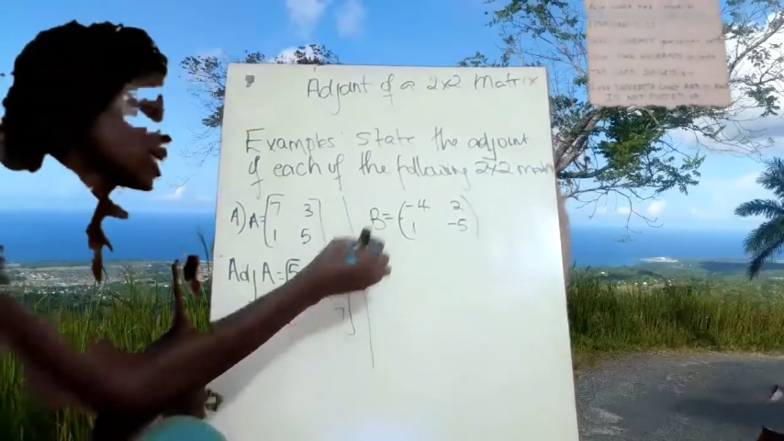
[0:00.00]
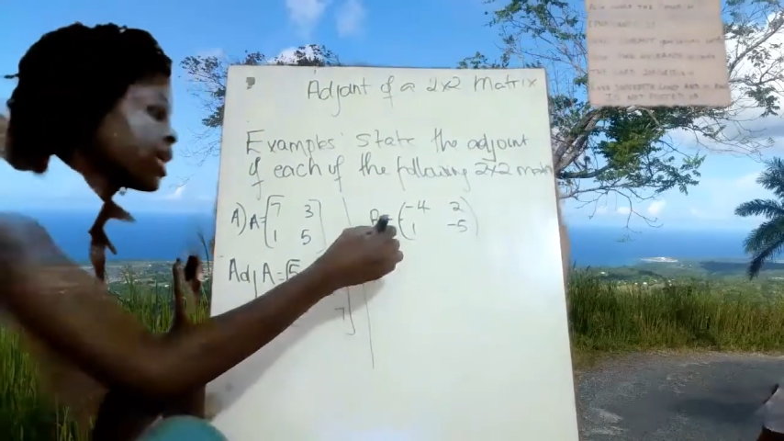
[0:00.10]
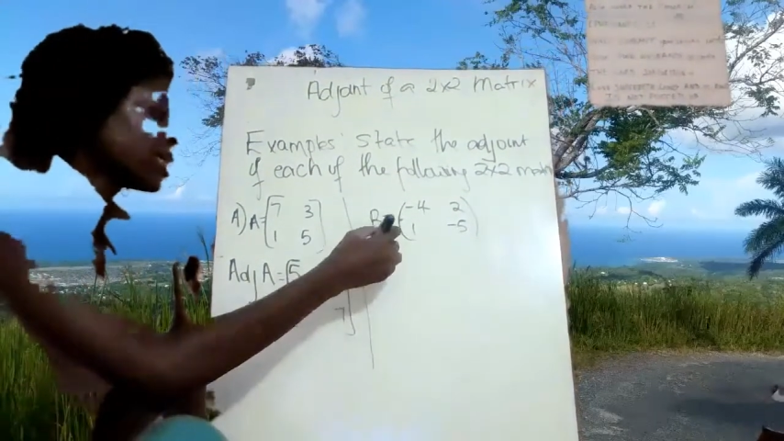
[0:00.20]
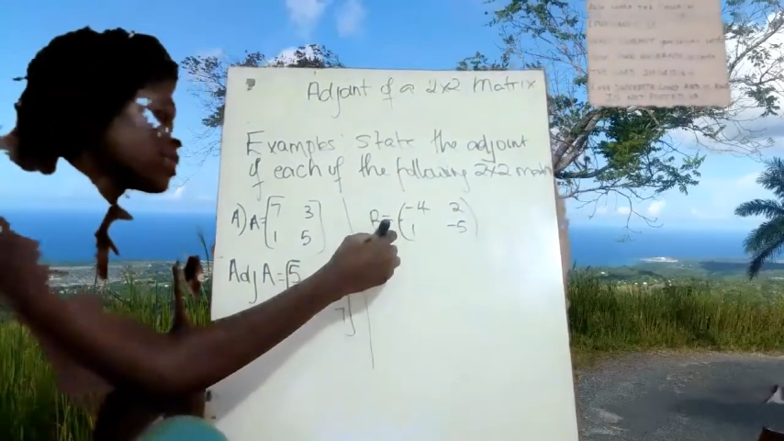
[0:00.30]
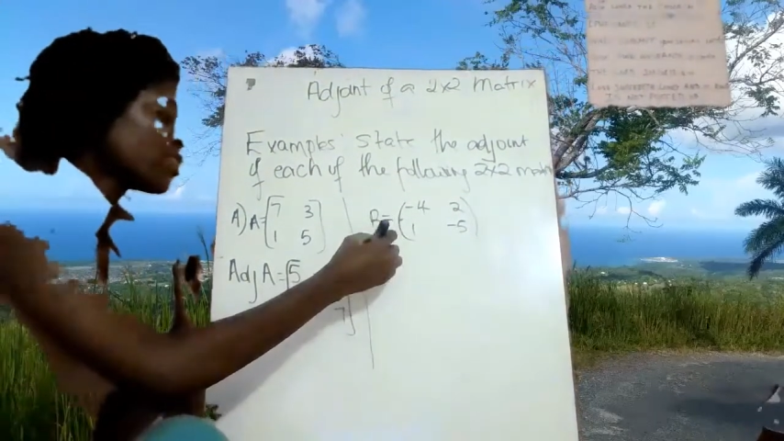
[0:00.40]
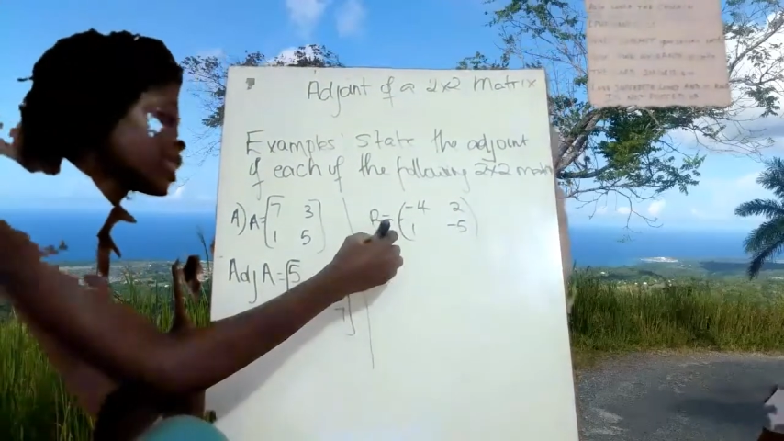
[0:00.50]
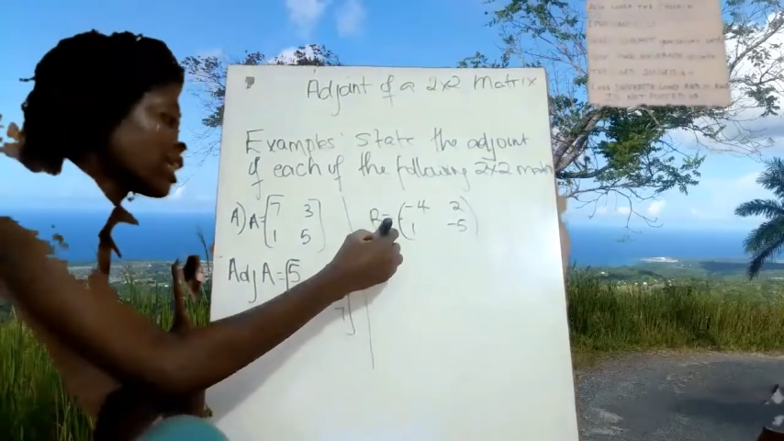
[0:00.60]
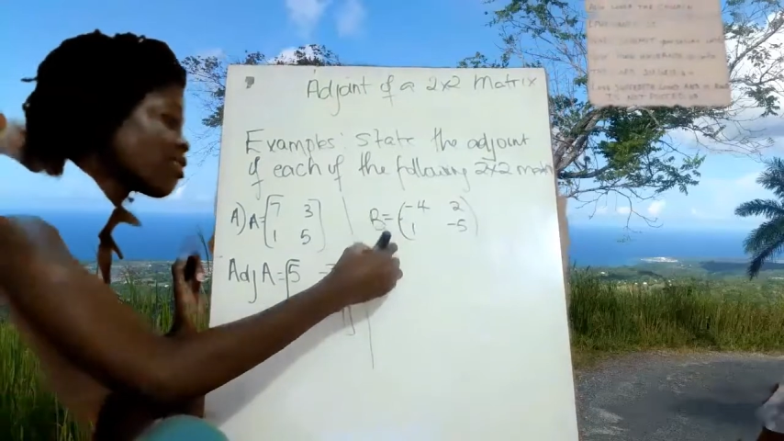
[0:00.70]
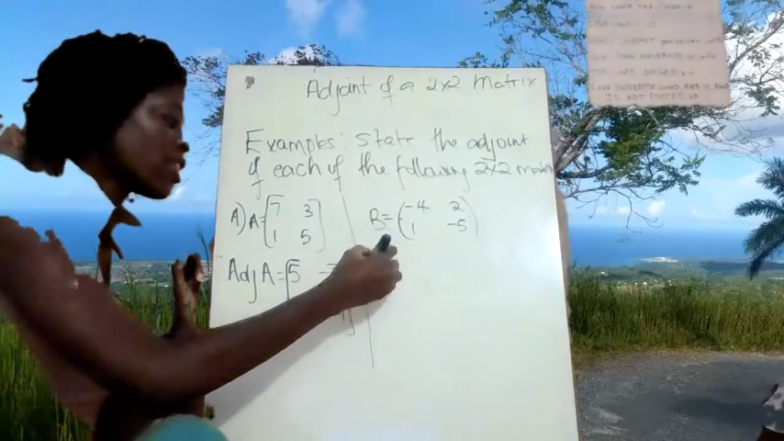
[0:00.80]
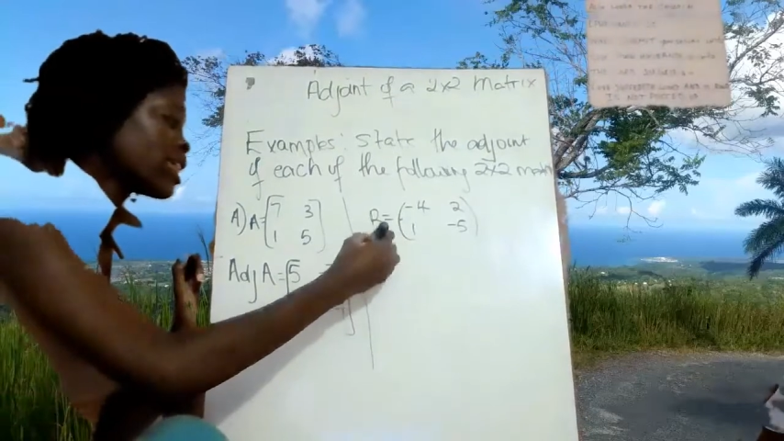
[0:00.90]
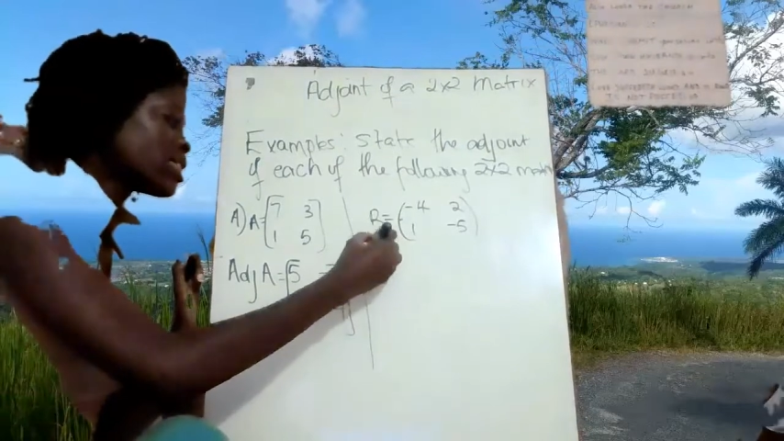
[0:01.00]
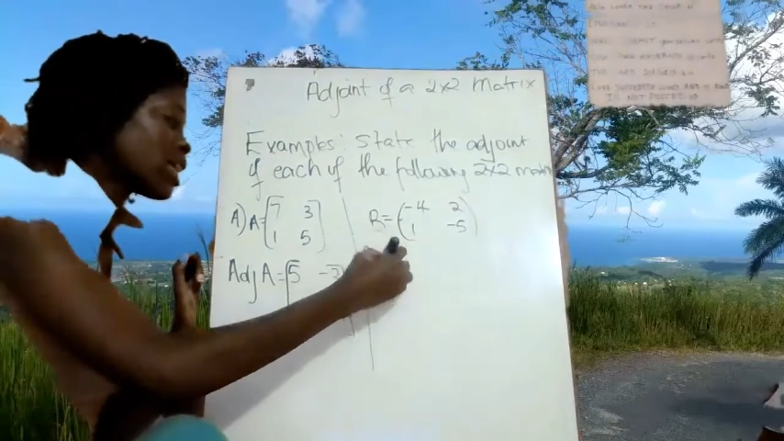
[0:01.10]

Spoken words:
again, we can write